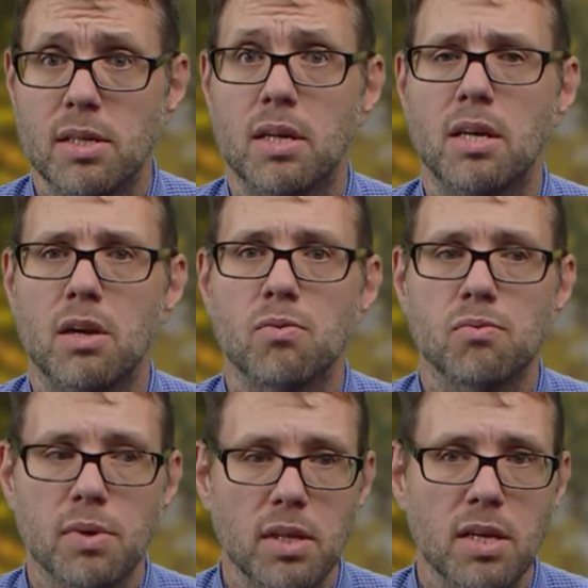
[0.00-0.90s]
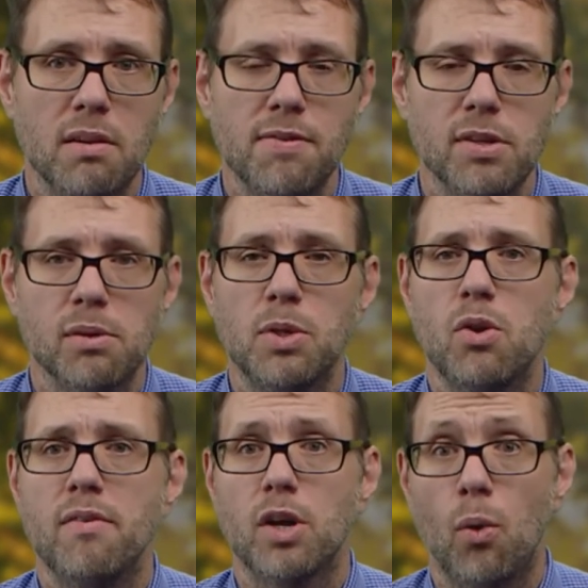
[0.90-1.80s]
It can get really confusing when
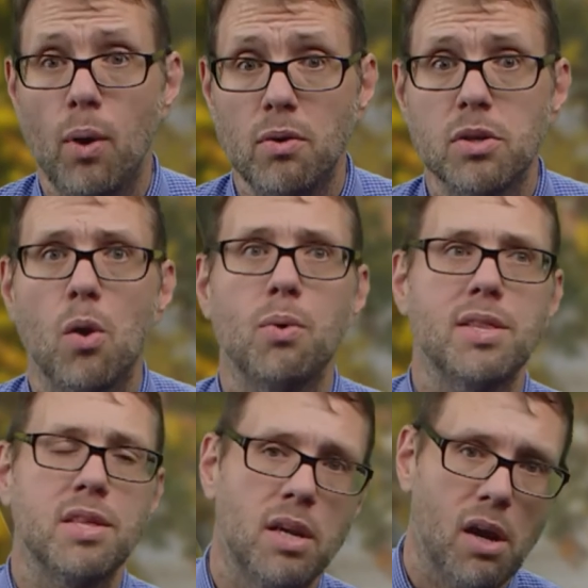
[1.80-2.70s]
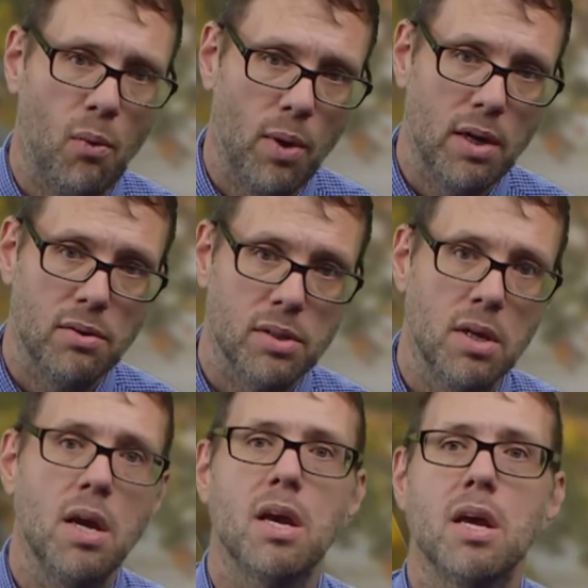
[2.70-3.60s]
you have a quote within a quote.
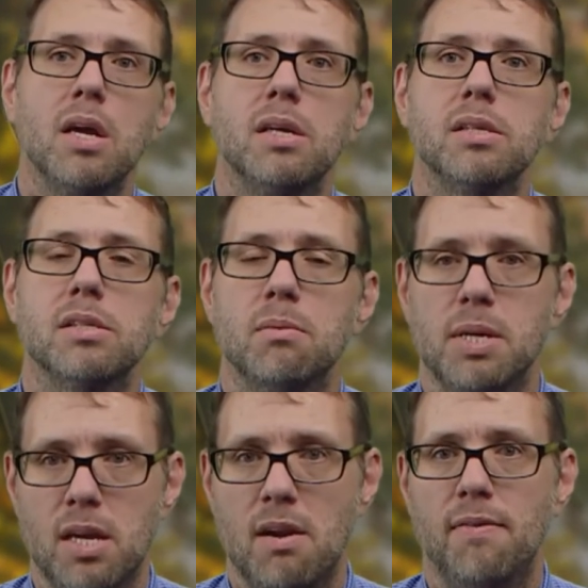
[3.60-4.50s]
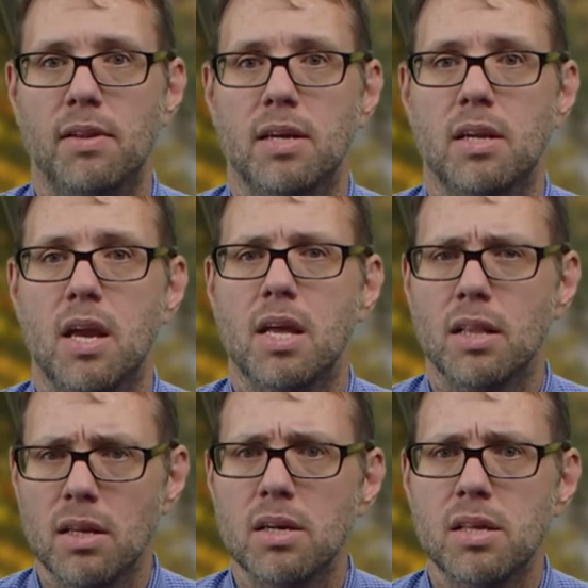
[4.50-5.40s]
So be careful
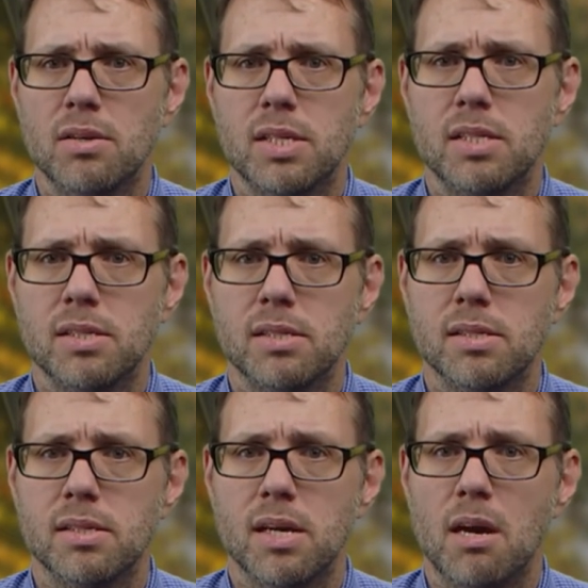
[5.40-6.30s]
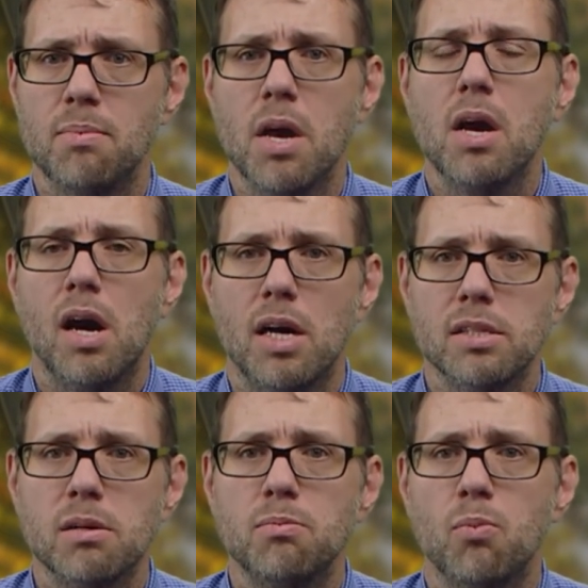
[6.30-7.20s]
and look those instances up.
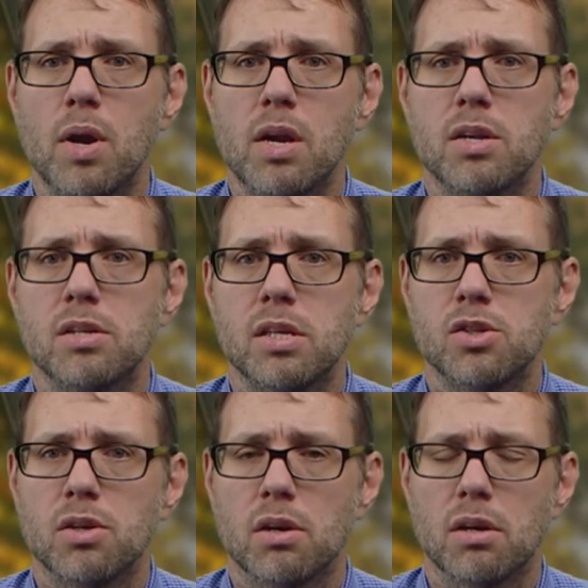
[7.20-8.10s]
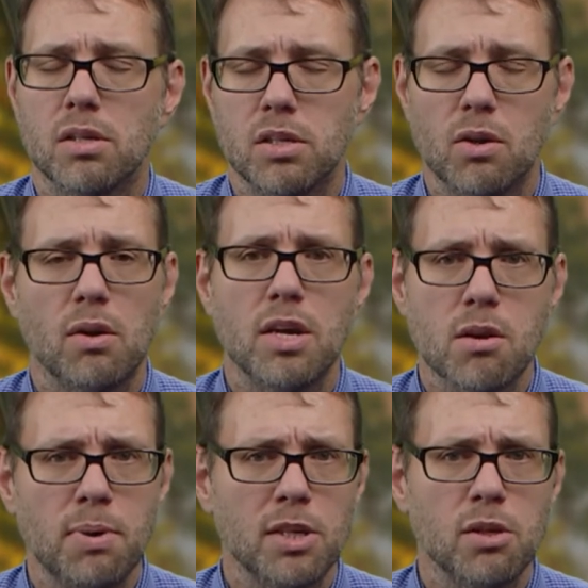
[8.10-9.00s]
Also, where do your other
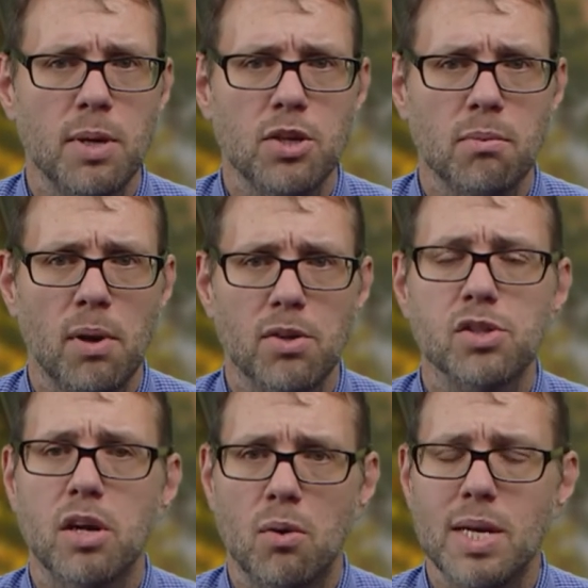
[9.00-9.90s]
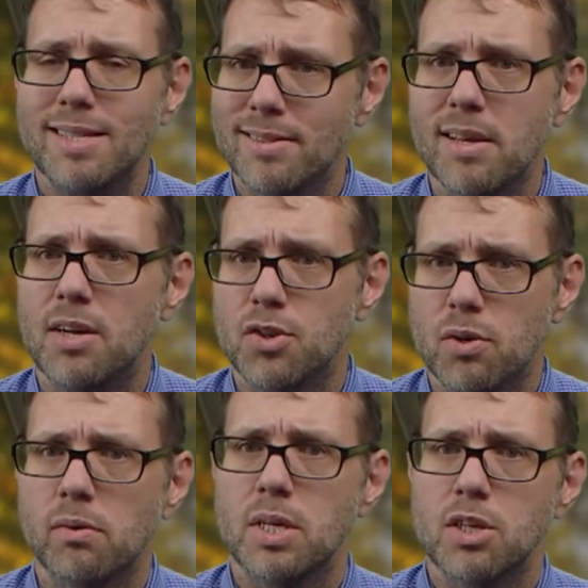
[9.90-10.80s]
punctuation marks go inside your
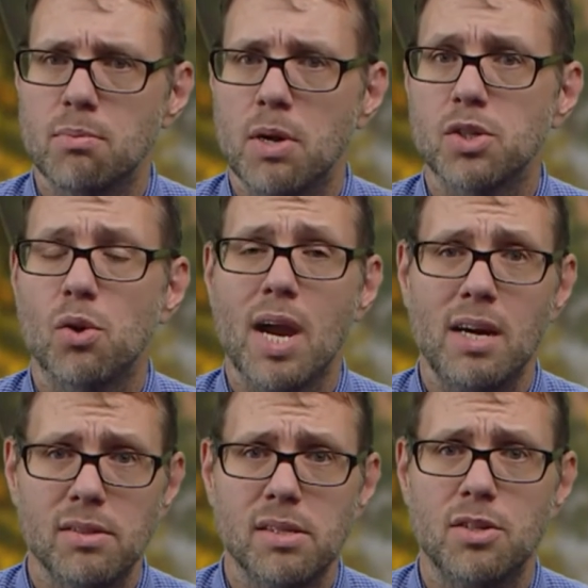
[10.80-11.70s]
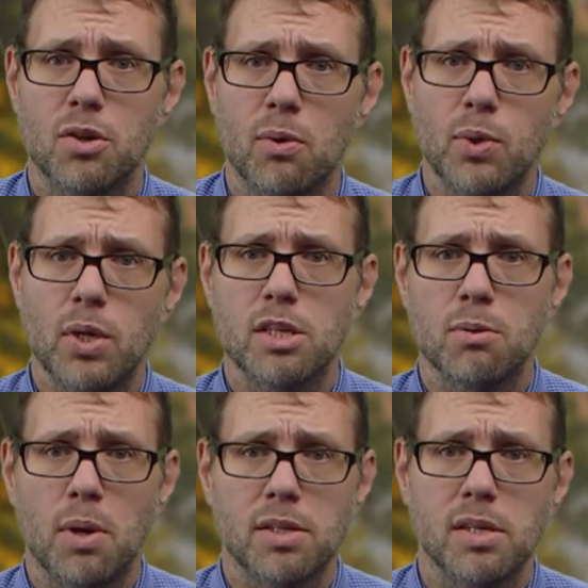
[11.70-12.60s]
quotation marks or outside your quotation
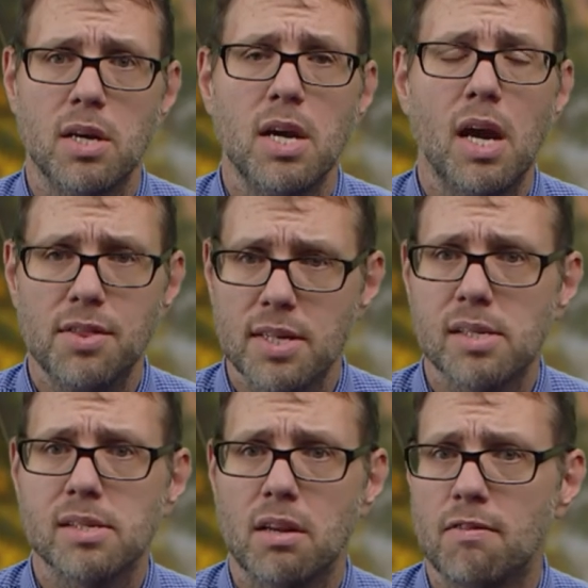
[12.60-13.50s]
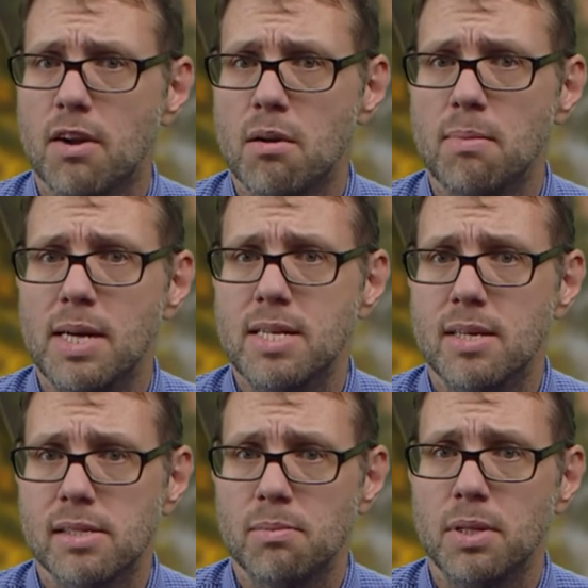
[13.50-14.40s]
marks? This is going to vary by
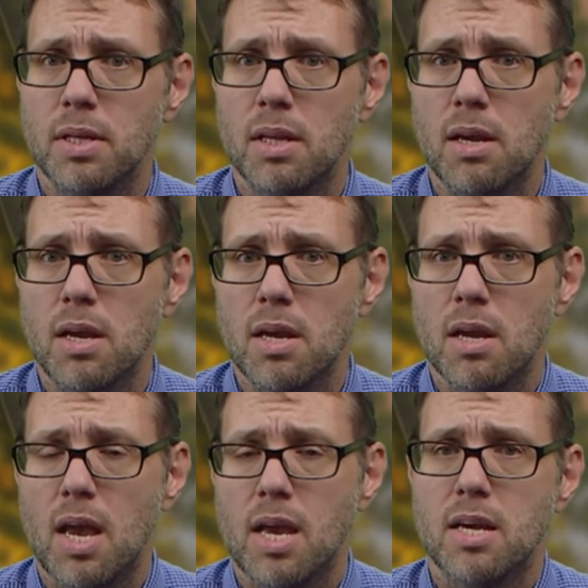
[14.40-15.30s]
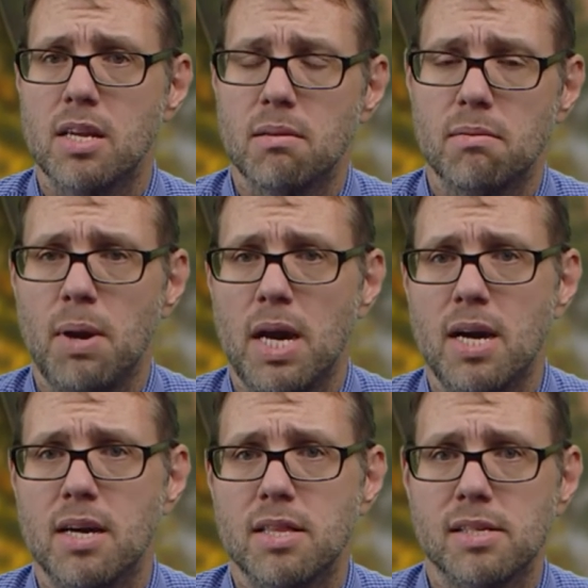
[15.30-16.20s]
discipline and
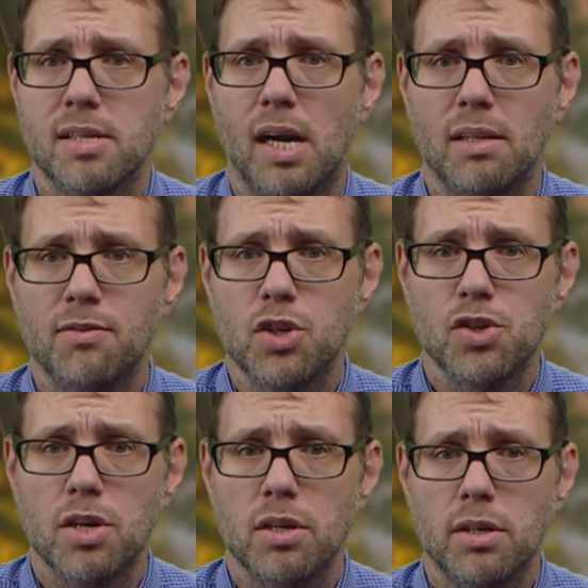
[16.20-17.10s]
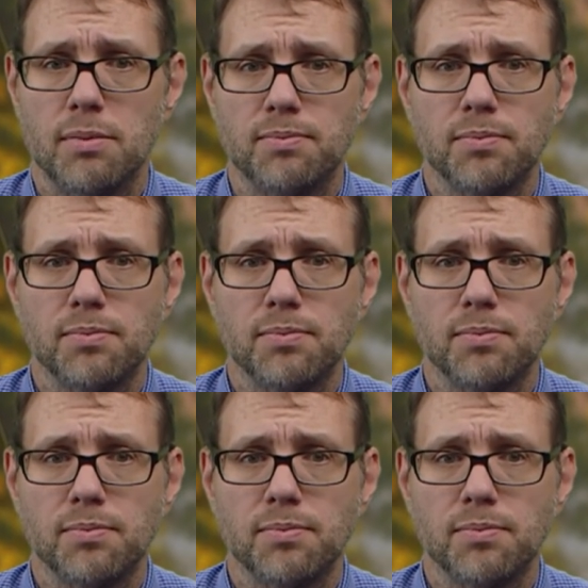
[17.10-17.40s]
by the style of the journal.